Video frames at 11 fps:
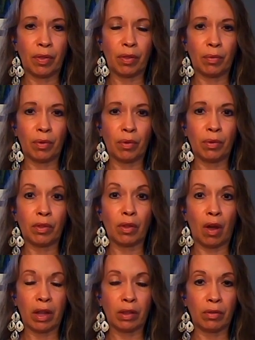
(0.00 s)
through
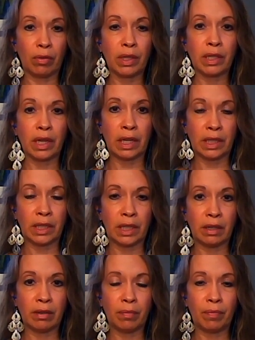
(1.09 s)
thought, through
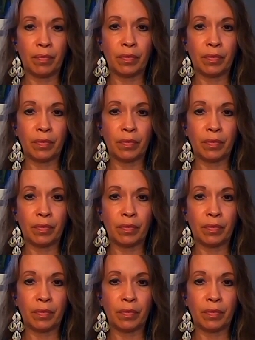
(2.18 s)
intention.